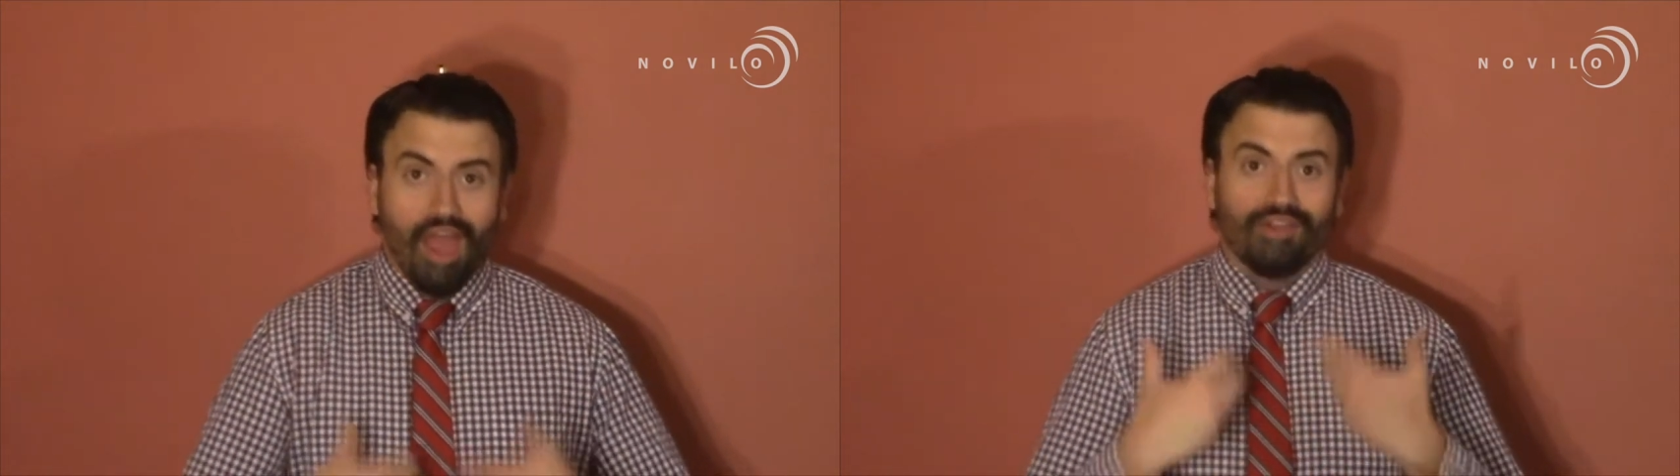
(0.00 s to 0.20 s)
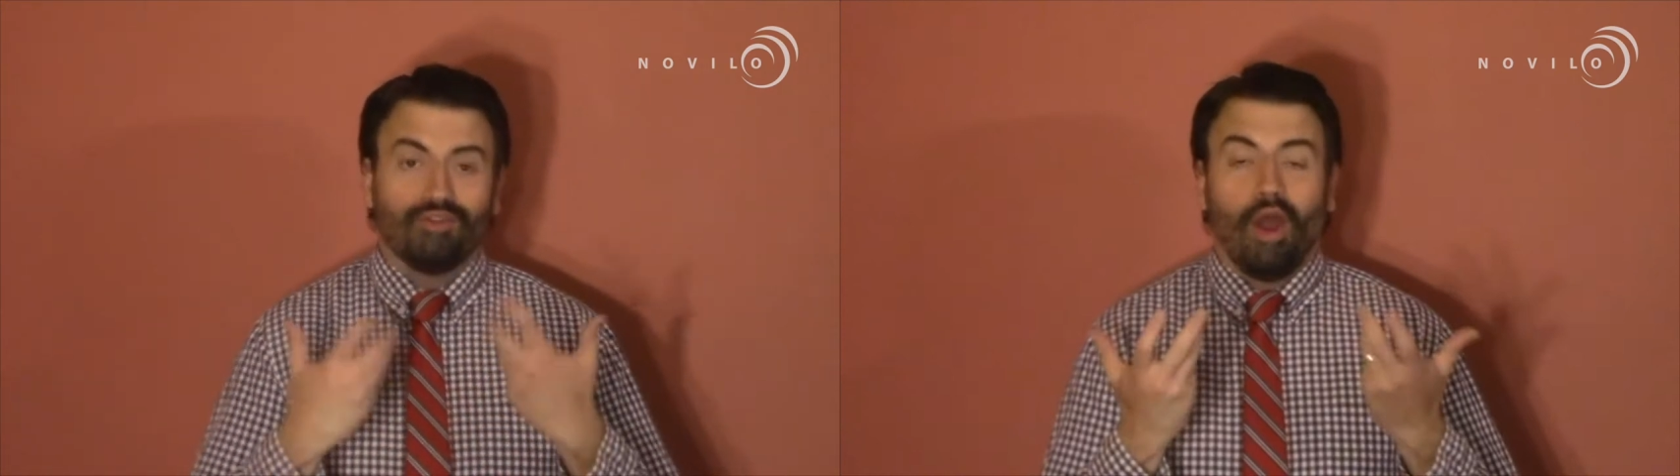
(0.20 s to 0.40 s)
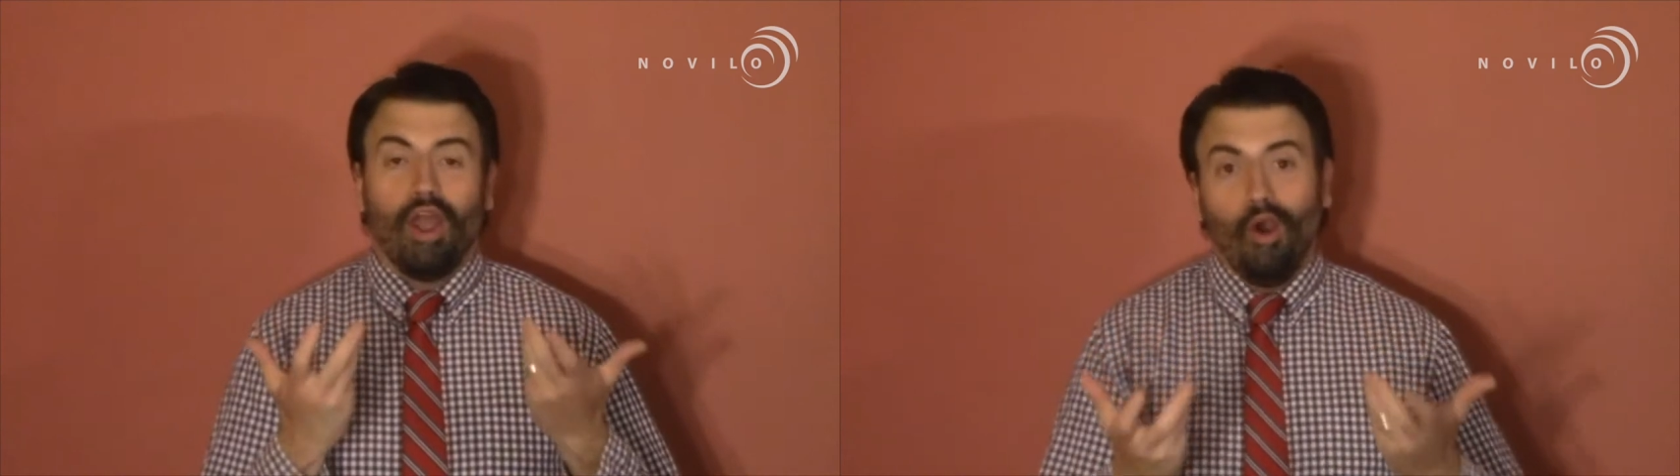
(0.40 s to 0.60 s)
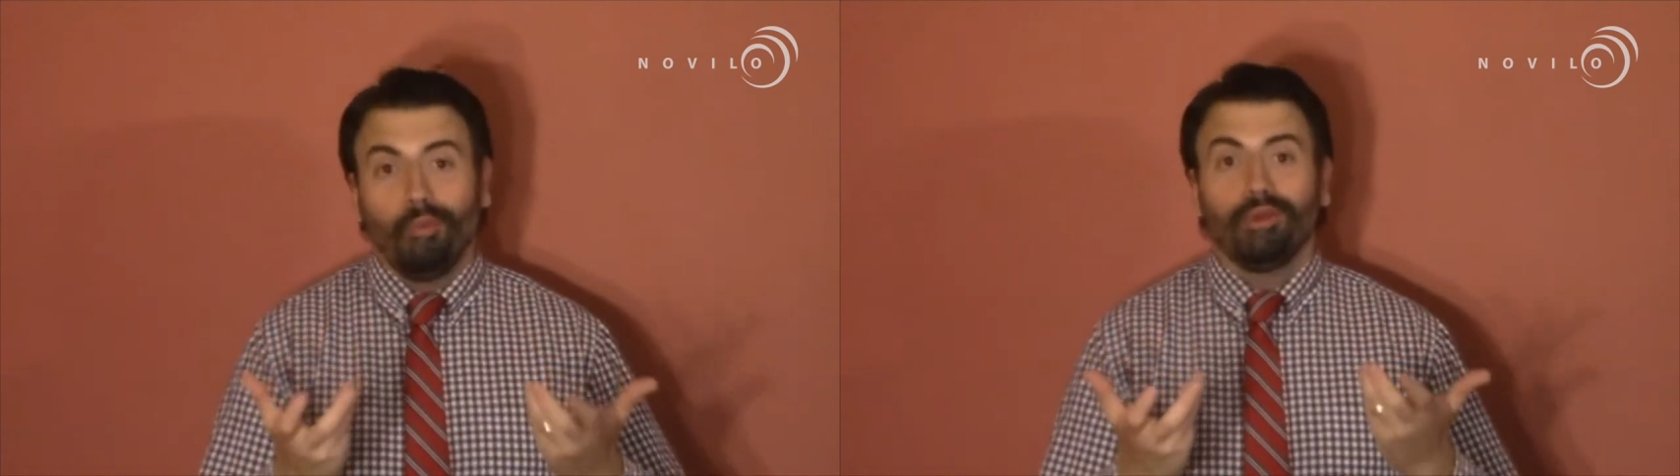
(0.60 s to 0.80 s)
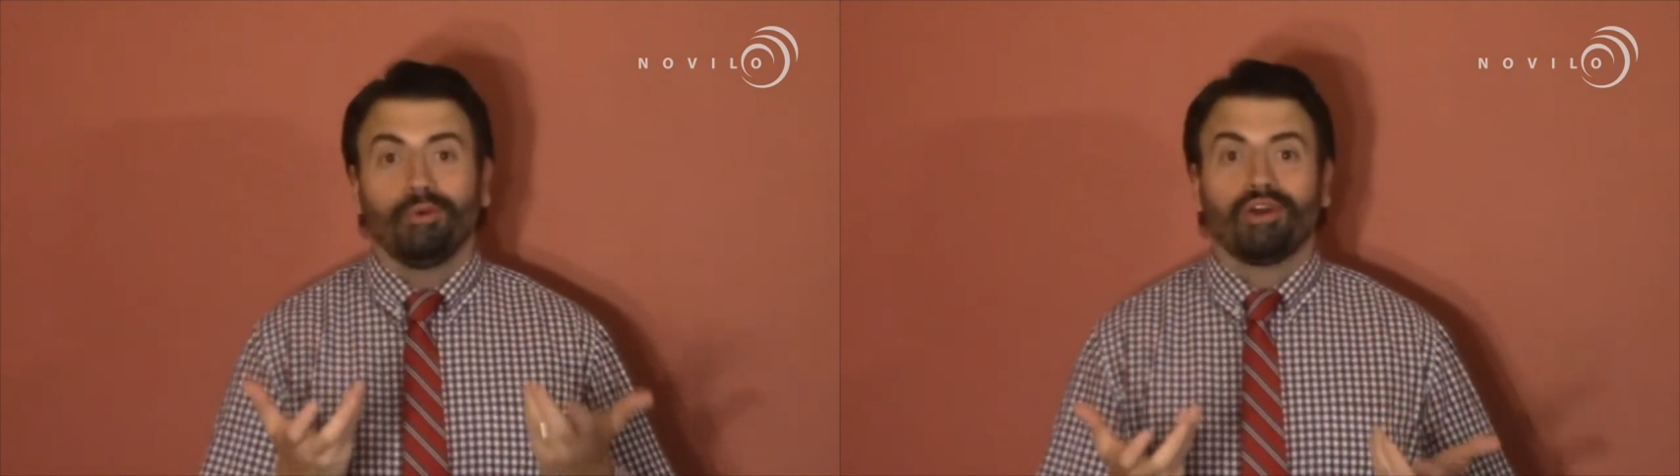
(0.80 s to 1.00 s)
So I
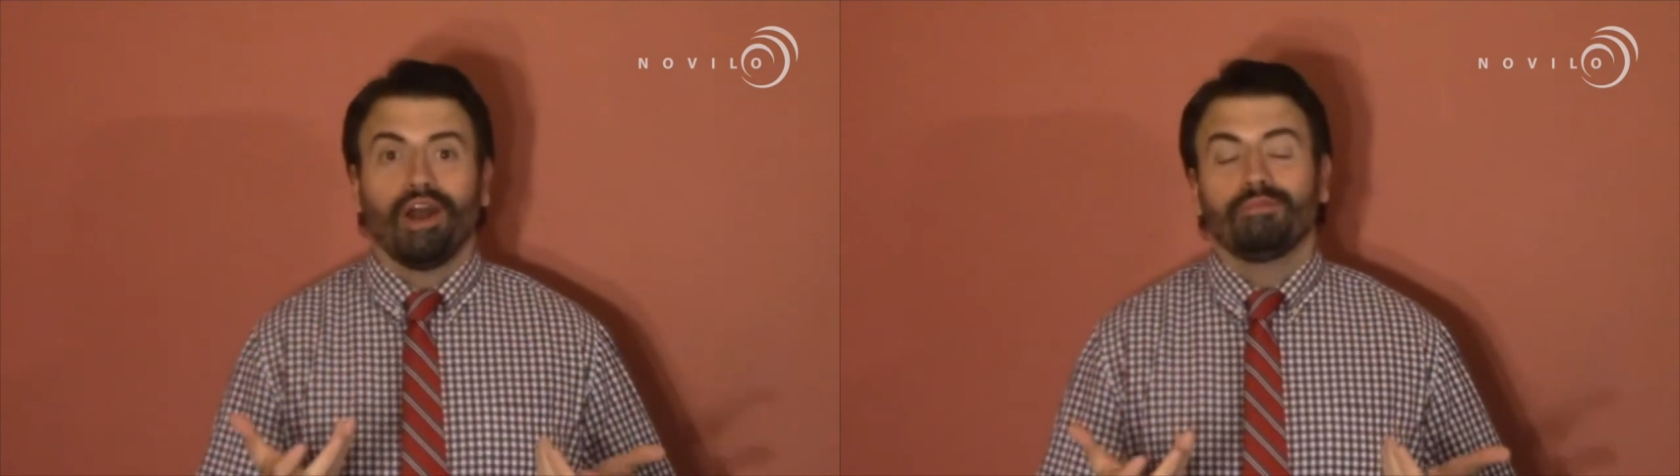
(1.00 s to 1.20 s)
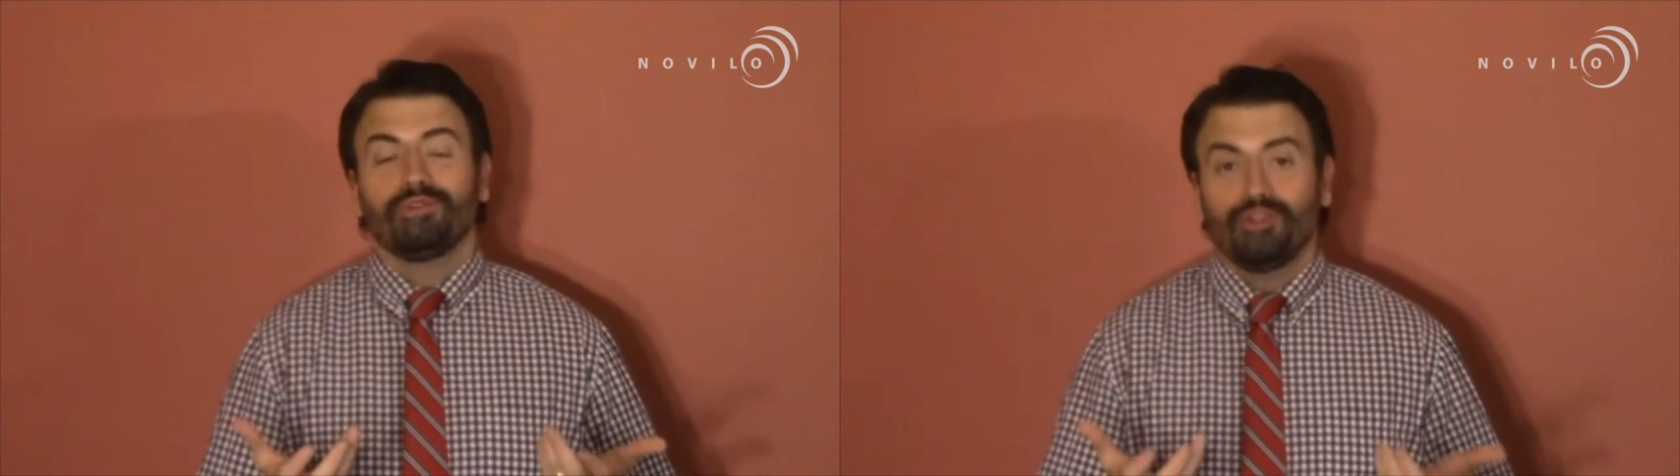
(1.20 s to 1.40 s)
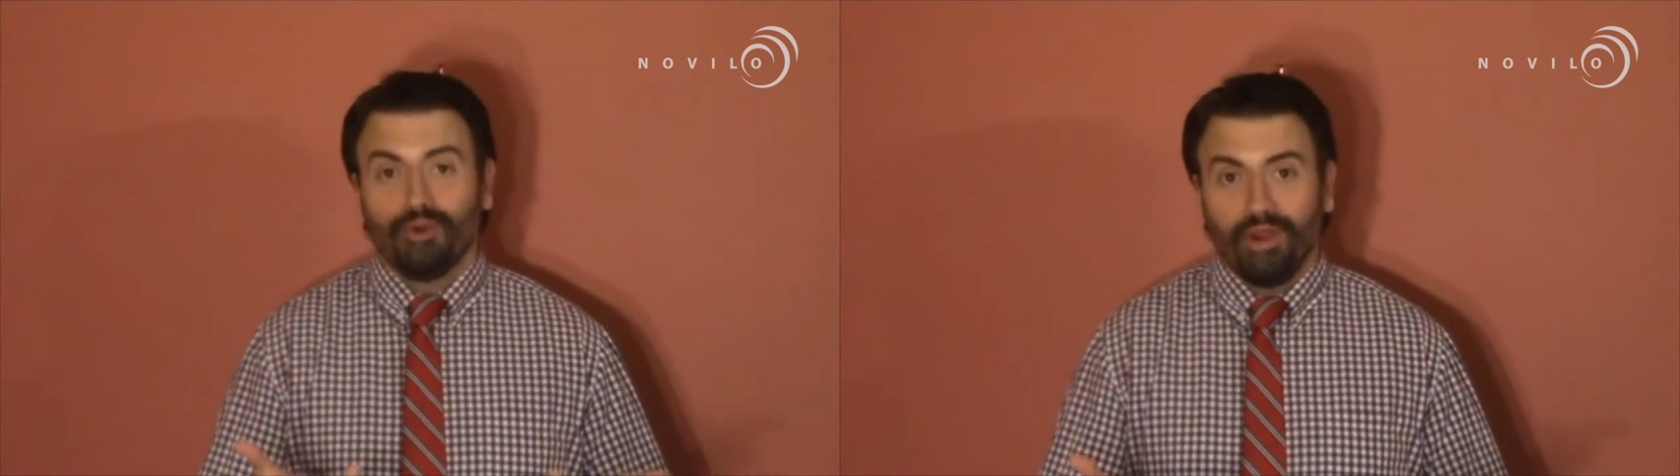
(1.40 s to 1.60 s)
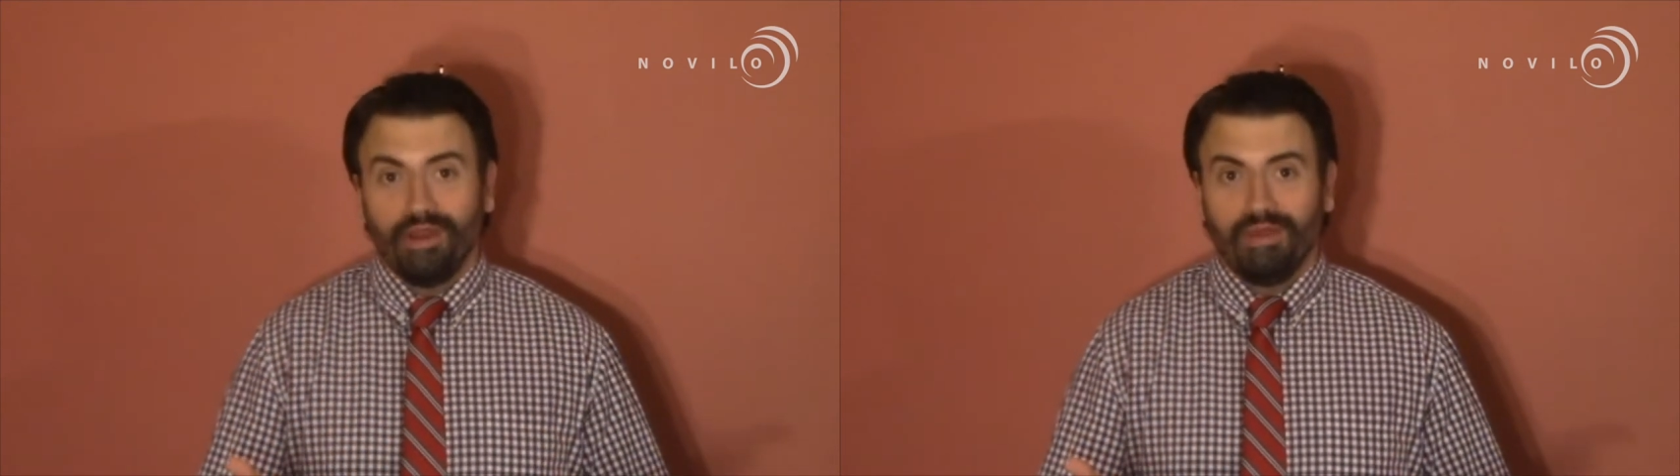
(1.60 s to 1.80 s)
hope you will come join